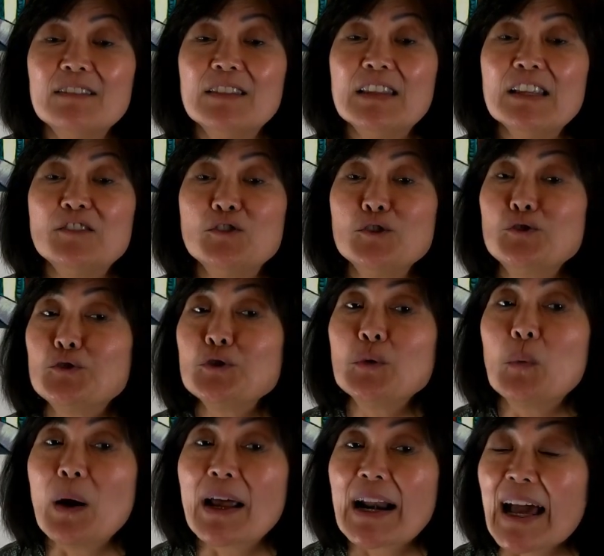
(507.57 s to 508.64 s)
Did you do
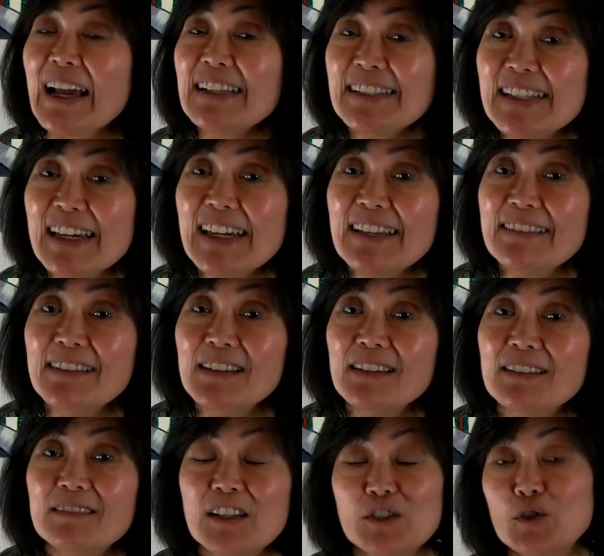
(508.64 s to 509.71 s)
what I did?
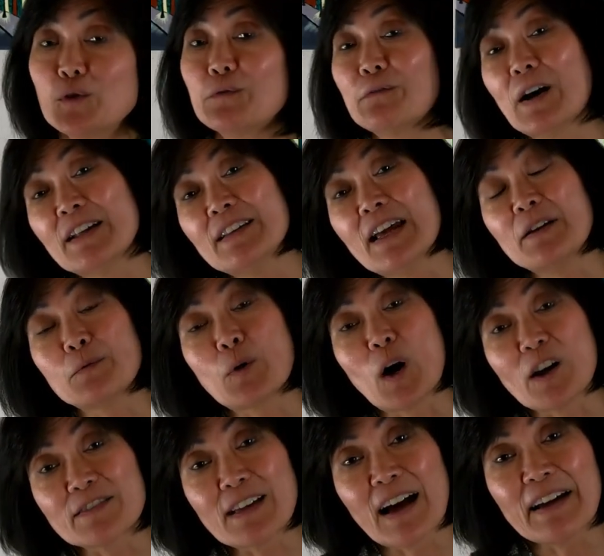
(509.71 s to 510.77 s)
Did you fund a
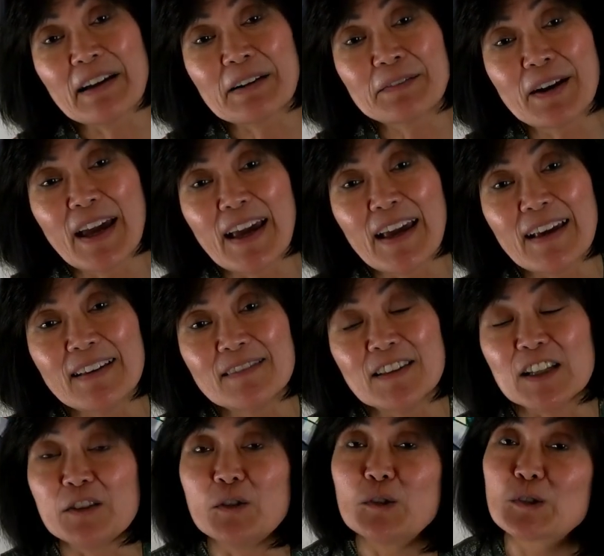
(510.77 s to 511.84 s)
Roth IRA?
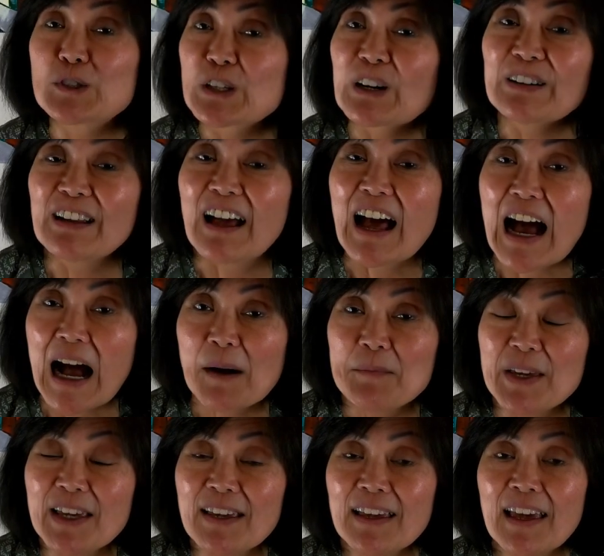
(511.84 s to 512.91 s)
Did you start a
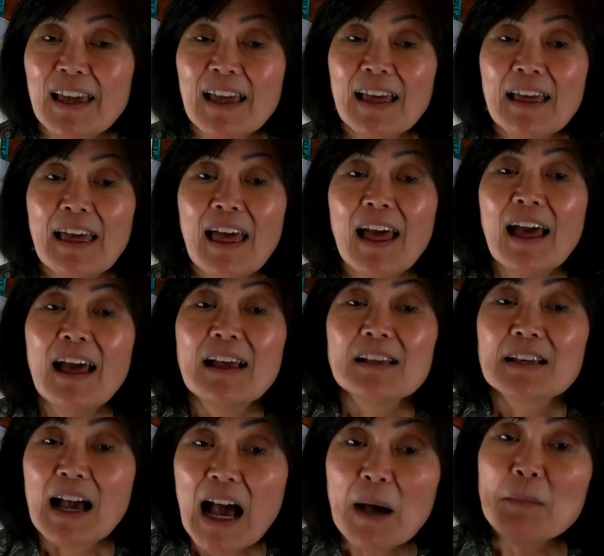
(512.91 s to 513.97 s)
hobby?
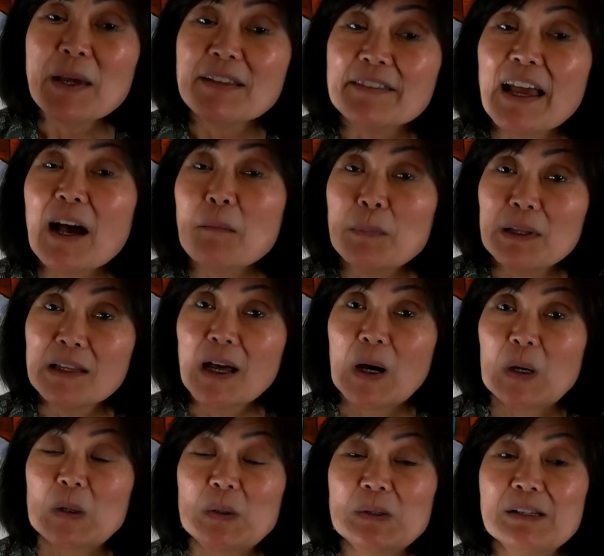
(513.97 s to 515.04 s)
Comment down
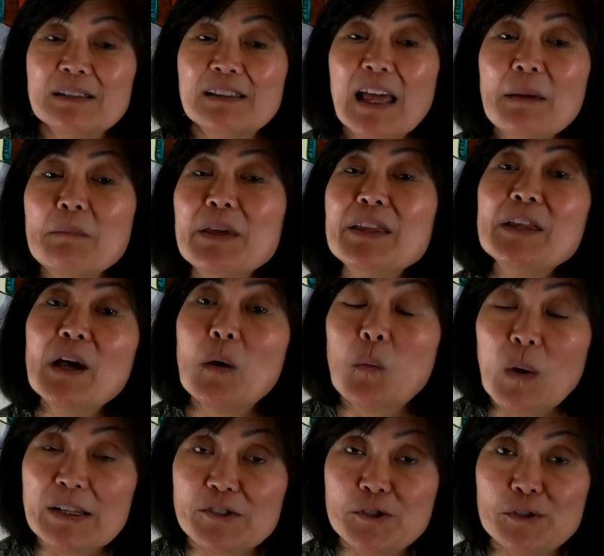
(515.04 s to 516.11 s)
below. Let me know
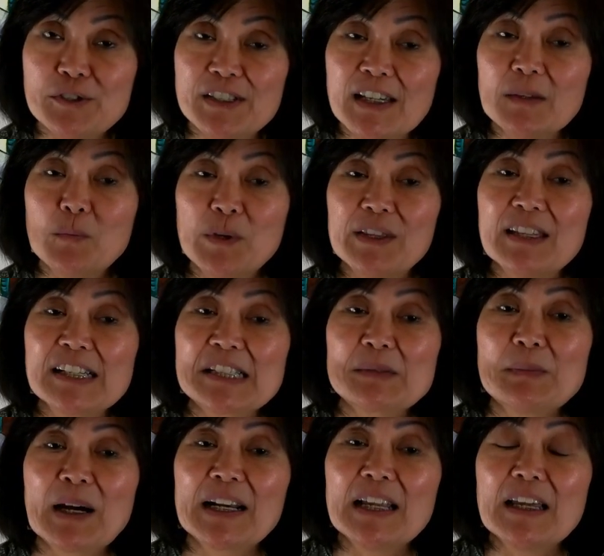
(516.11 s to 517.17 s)
what you did with this
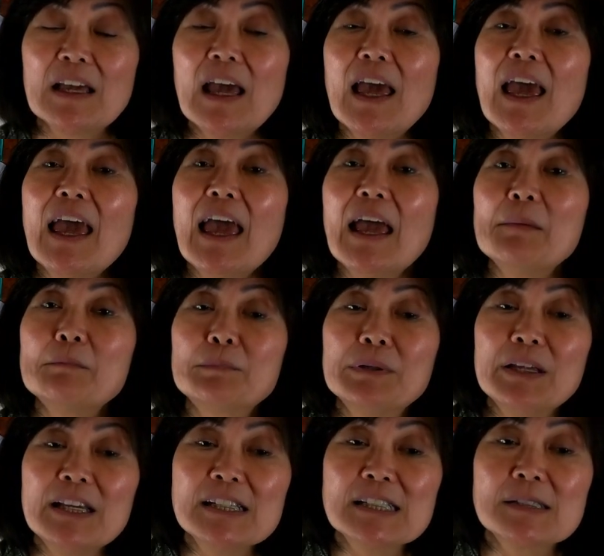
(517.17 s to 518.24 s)
money. And
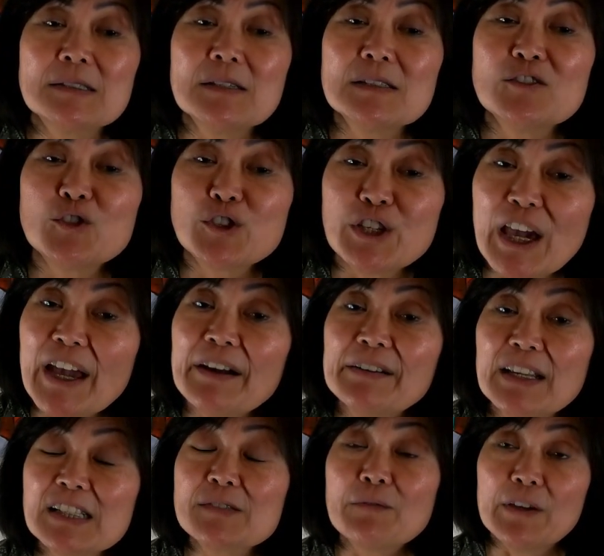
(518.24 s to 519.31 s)
please share
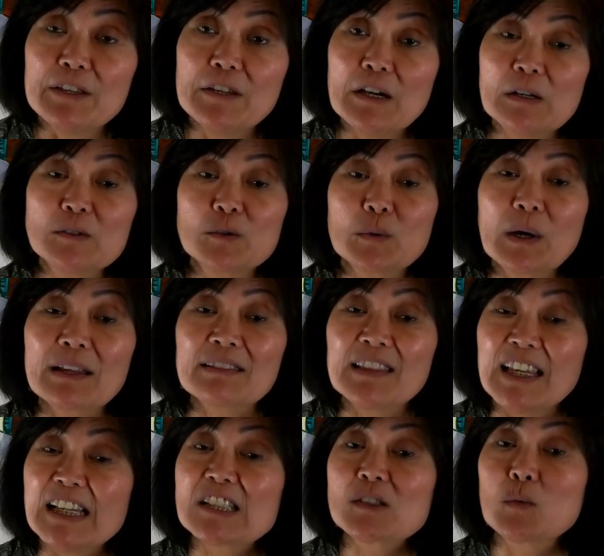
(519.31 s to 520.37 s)
this video to at
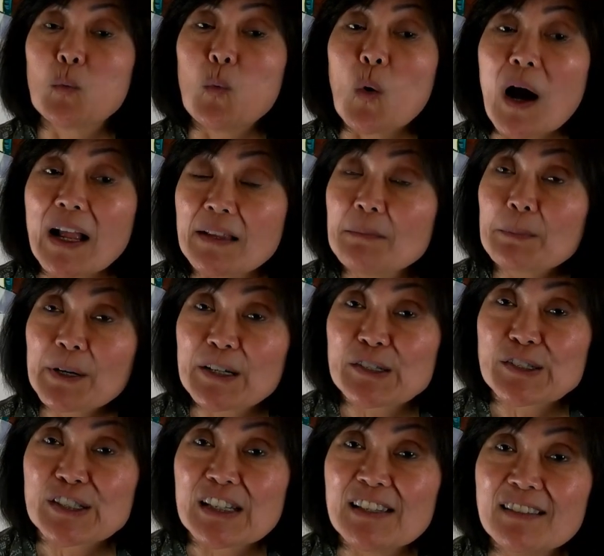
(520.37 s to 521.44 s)
least one
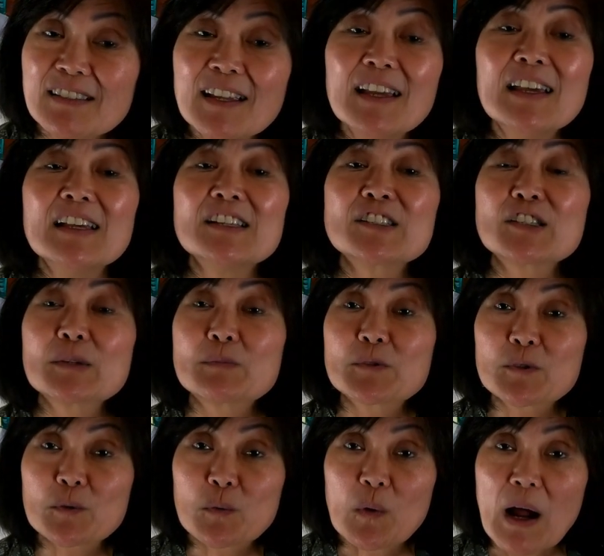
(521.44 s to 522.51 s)
person.
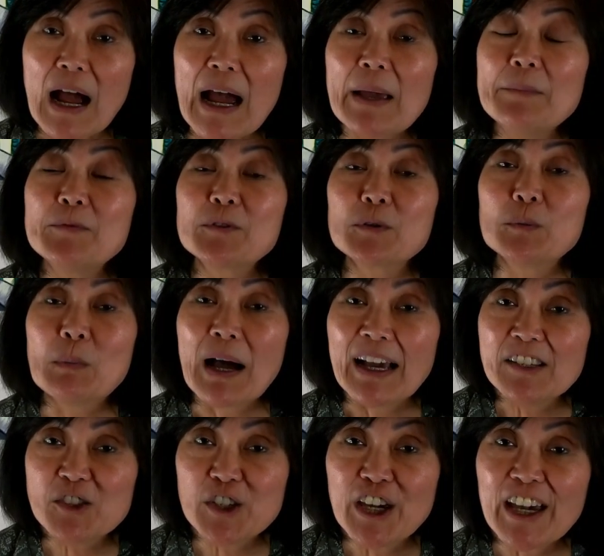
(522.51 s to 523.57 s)
Subscribe to
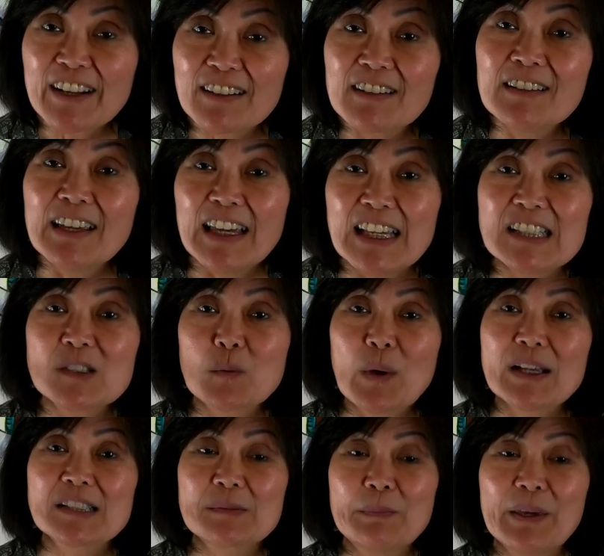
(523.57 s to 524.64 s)
my channel, East
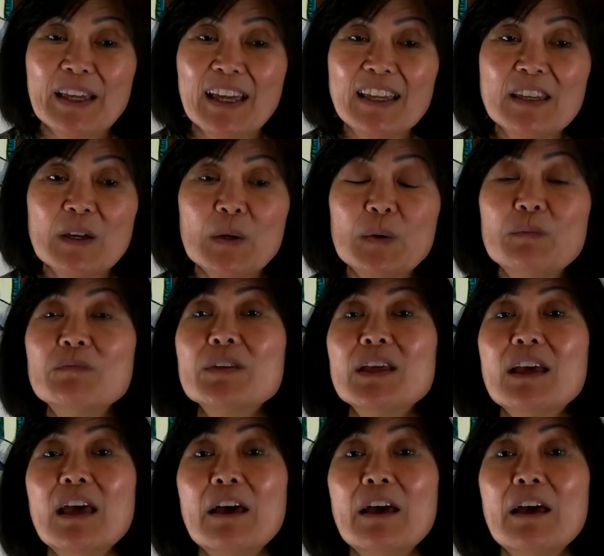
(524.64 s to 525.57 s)
West Picayune.